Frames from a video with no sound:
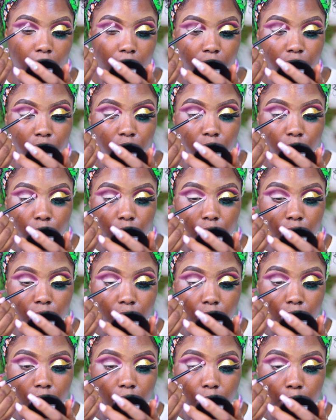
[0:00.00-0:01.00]
I just only
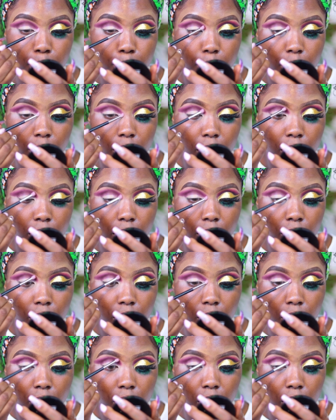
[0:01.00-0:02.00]
set my